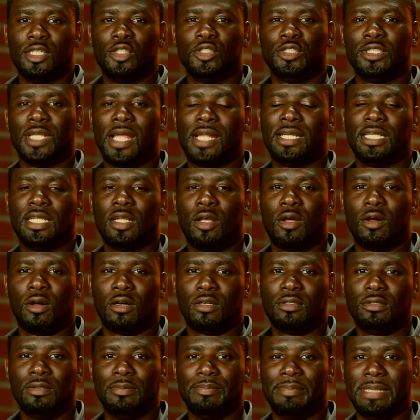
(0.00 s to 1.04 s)
Johnnie
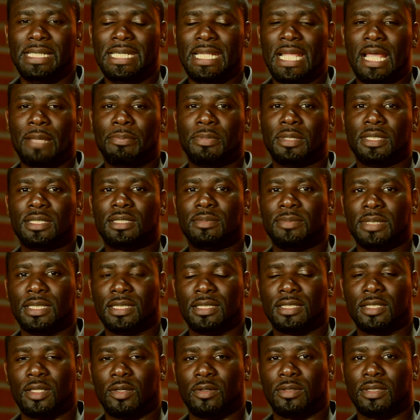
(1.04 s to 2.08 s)
Hall, Minneapolis,
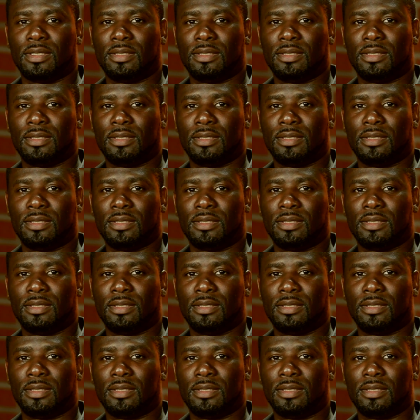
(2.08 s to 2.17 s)
Minnesota.